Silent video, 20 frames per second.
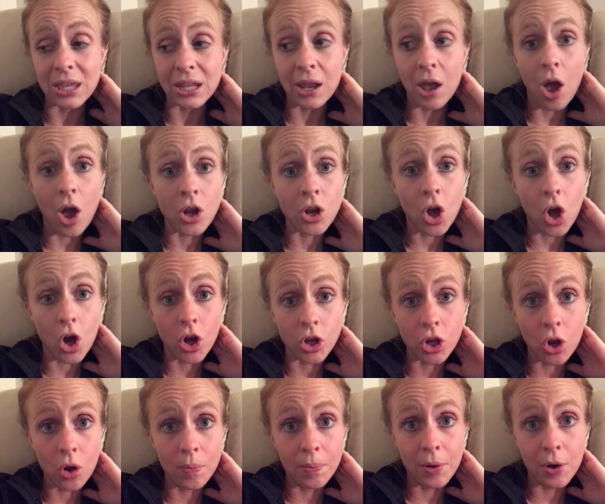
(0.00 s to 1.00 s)
Get it on
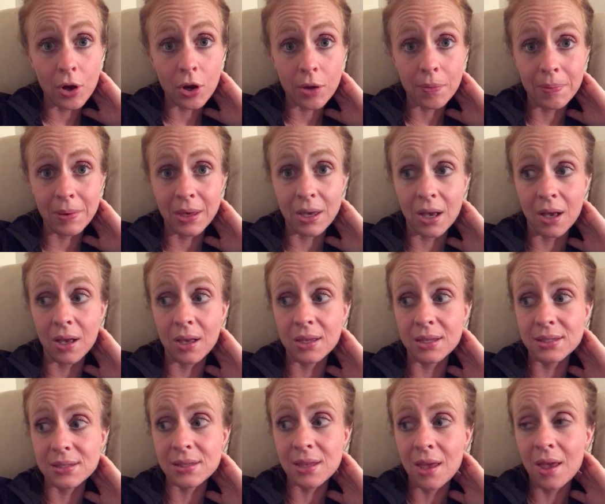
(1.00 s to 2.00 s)
audiobook
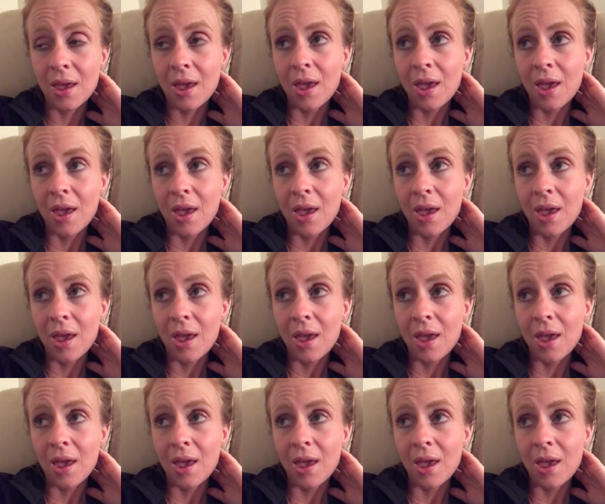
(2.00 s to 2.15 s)
because